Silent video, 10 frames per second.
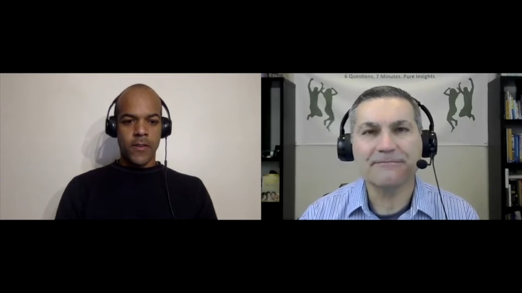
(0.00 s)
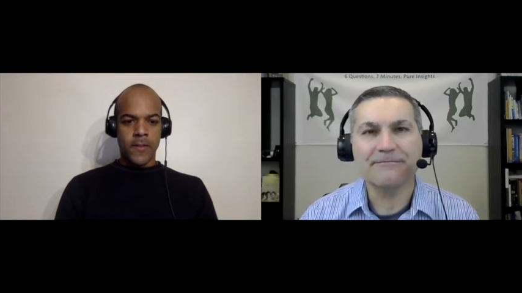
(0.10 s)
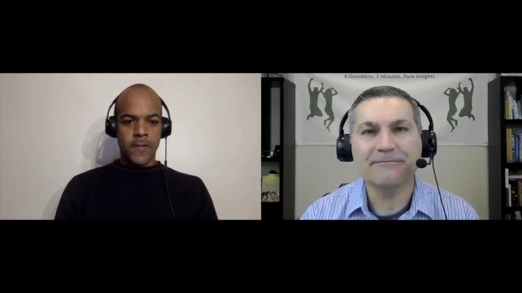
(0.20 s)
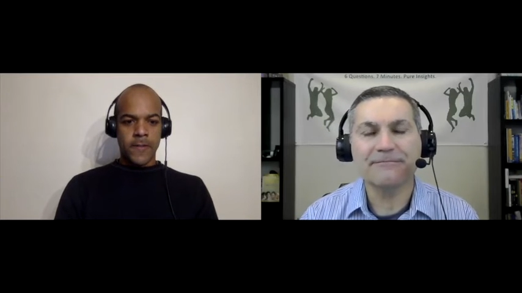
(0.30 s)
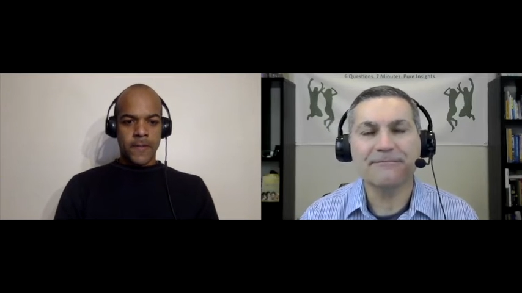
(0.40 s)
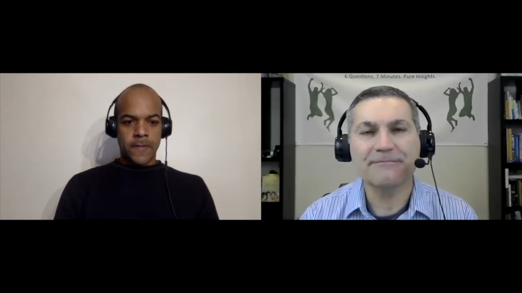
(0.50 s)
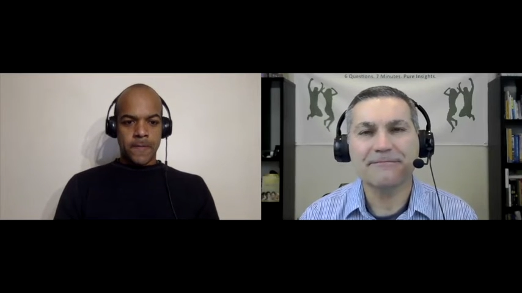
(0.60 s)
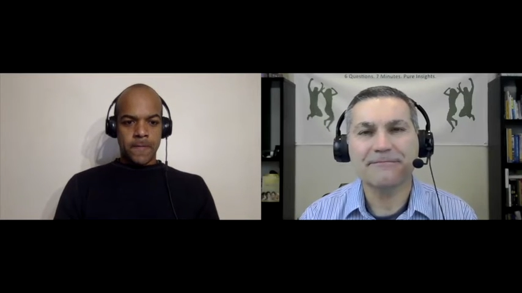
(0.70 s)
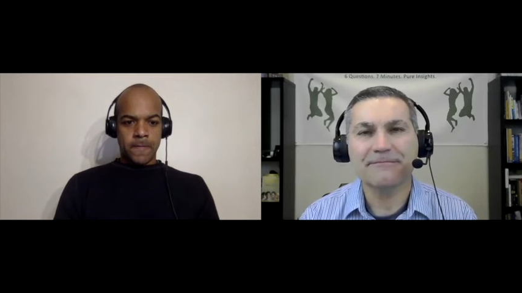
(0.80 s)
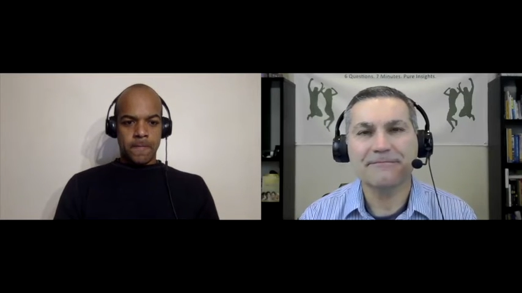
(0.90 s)

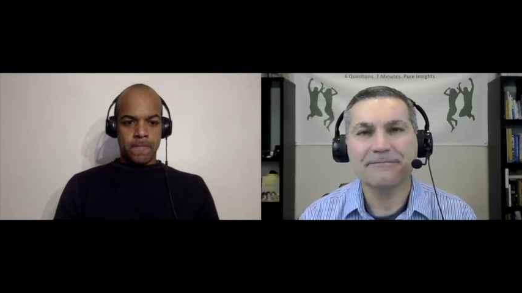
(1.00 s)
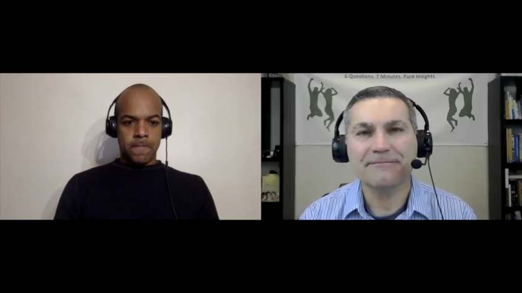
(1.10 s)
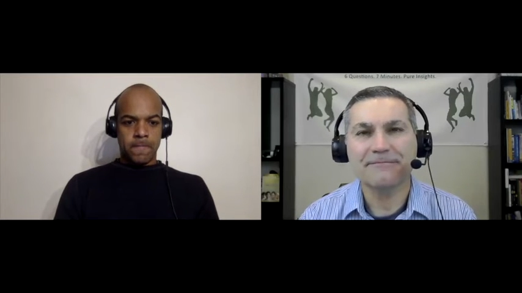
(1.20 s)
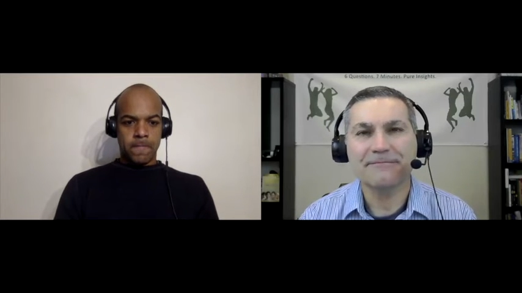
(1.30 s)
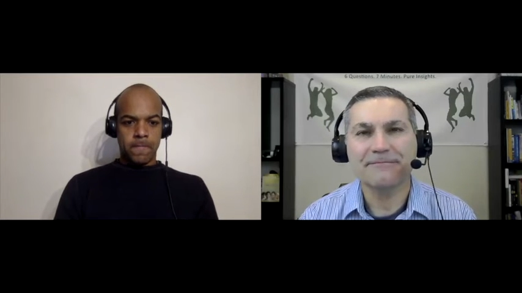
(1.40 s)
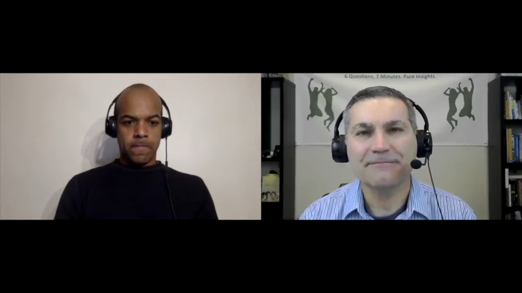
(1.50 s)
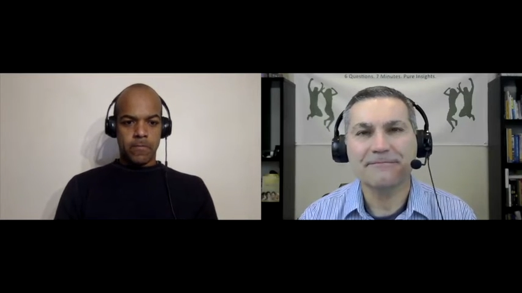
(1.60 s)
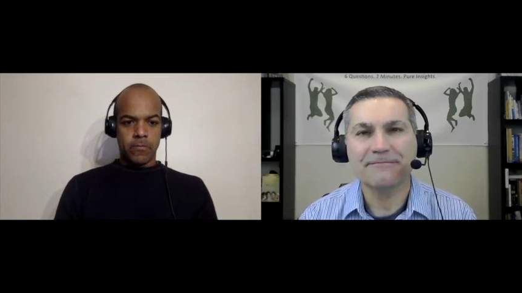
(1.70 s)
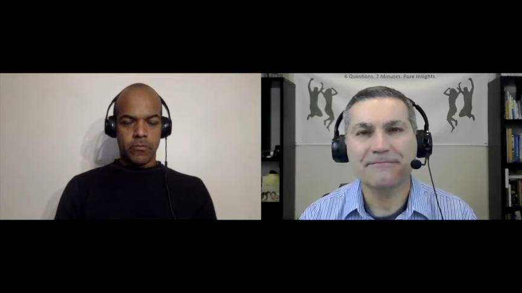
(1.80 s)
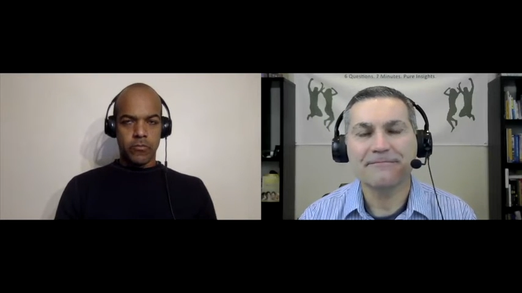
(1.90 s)

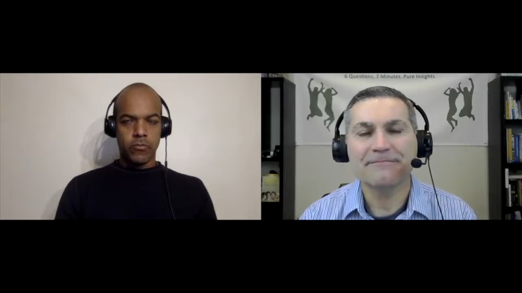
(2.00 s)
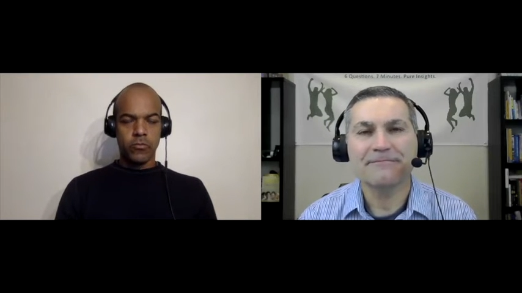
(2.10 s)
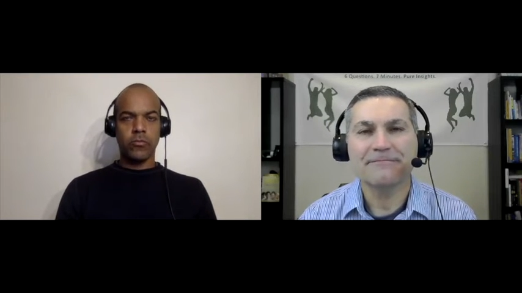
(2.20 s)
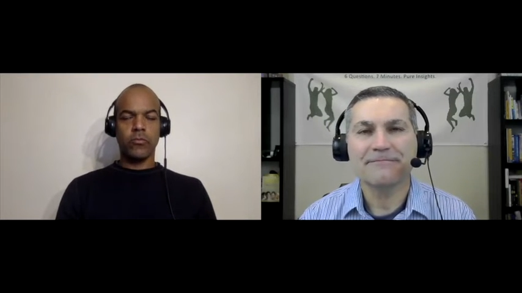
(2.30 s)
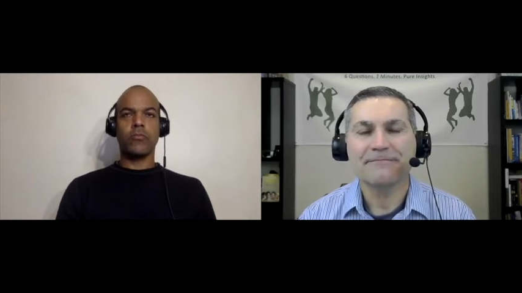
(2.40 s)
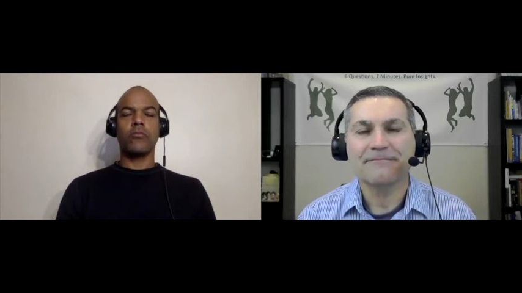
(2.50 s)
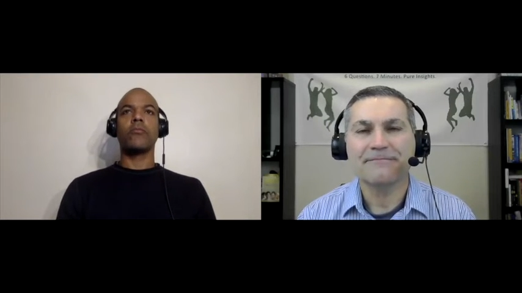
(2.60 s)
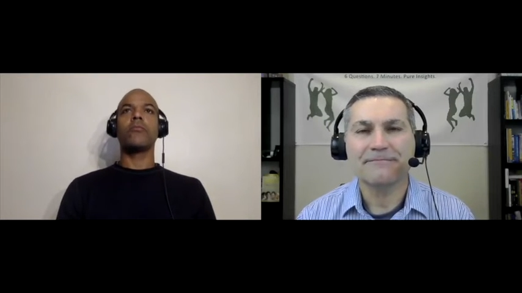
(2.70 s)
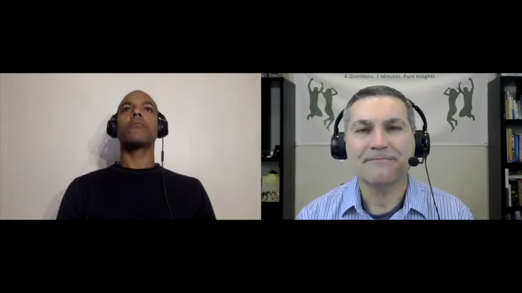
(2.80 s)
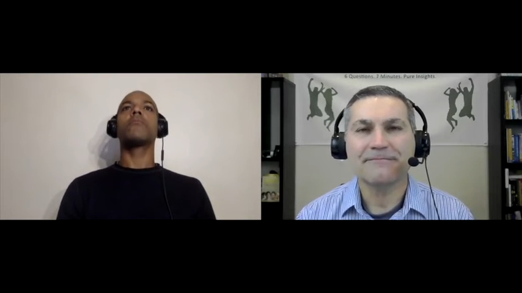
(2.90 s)

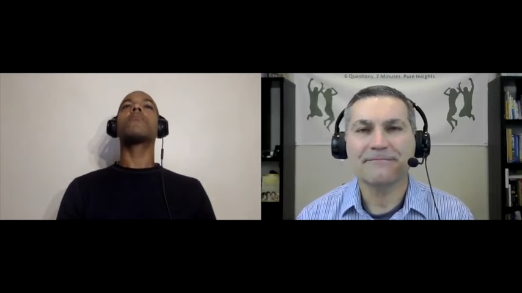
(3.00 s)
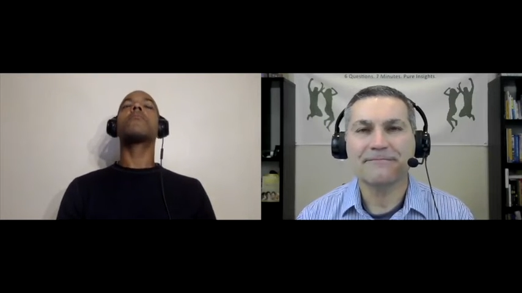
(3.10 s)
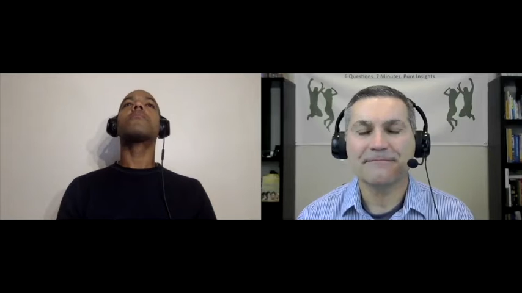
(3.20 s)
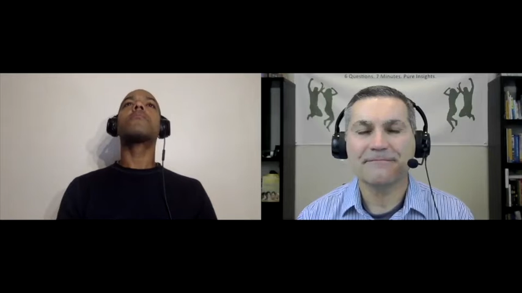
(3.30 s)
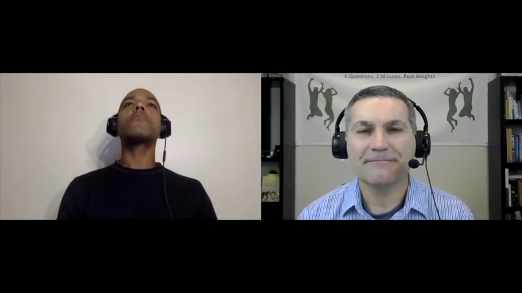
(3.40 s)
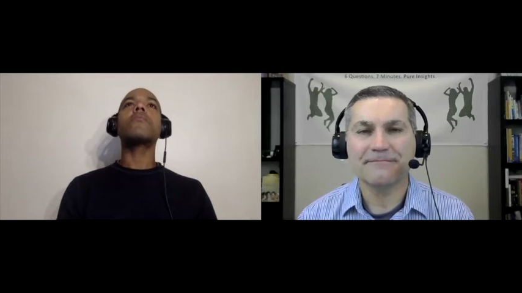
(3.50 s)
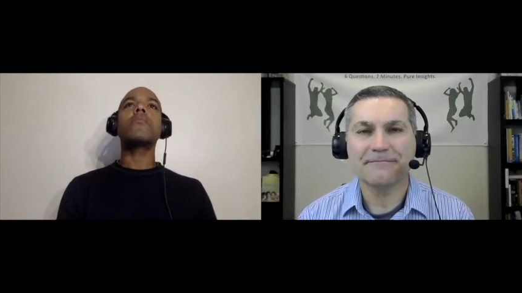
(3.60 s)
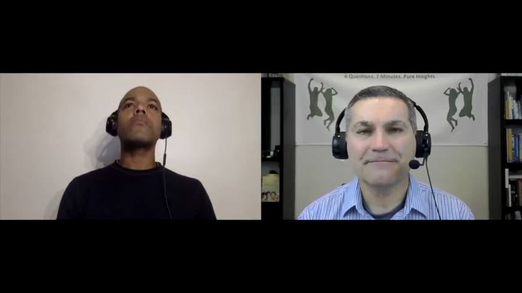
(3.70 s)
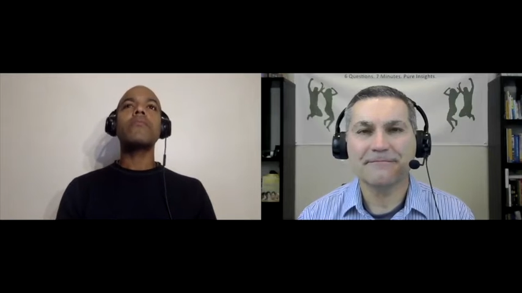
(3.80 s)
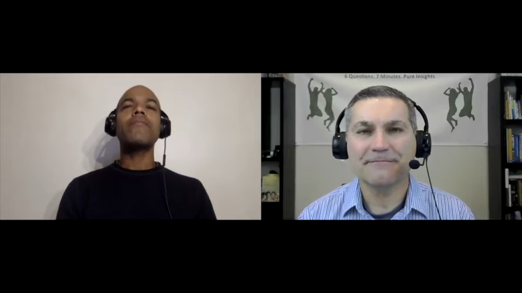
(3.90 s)

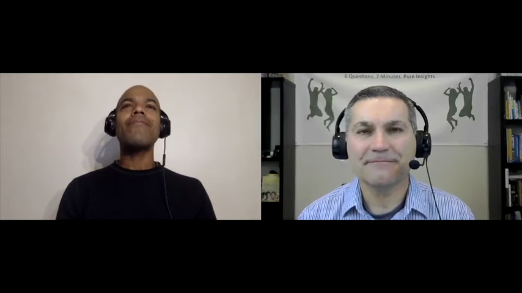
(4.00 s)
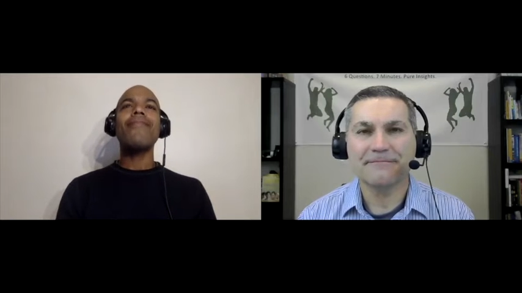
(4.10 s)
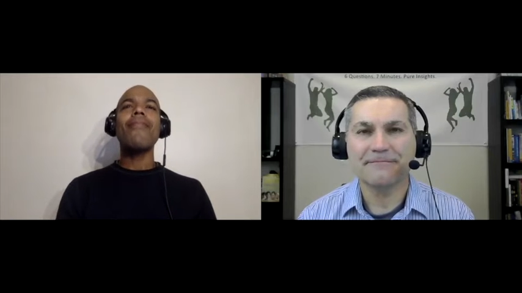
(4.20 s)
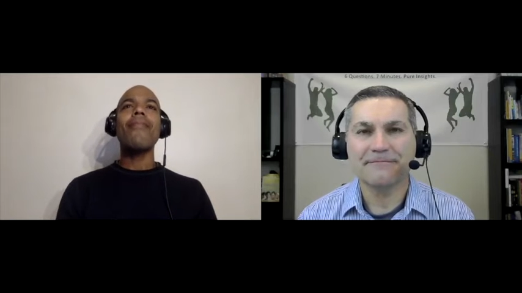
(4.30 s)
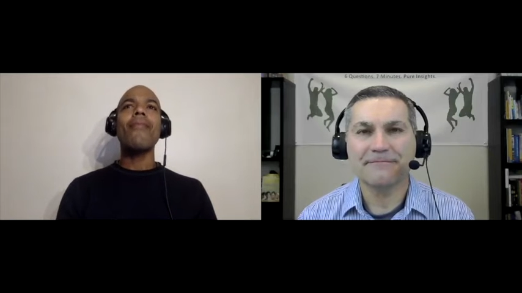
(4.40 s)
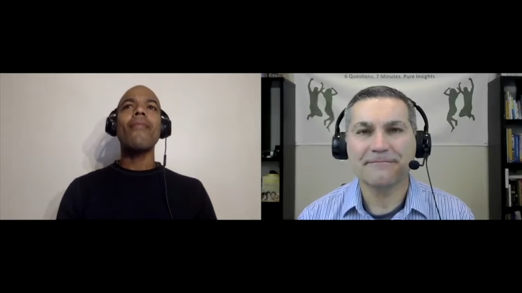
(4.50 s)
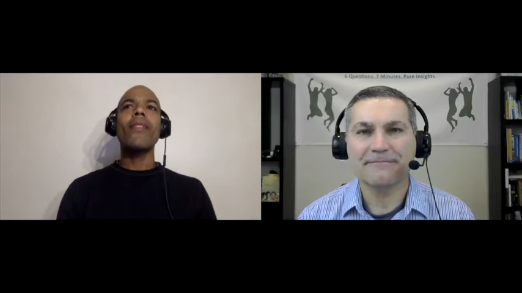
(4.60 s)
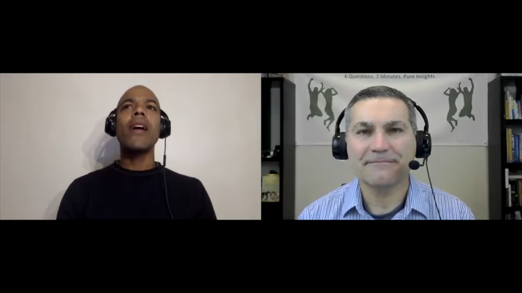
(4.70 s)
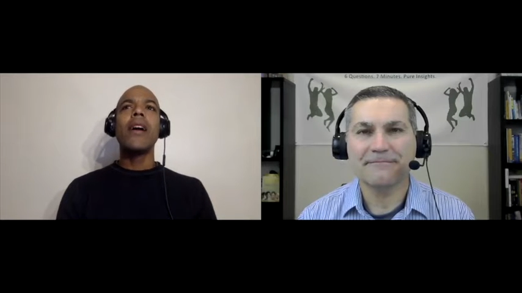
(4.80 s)
No one is speaking in this clip.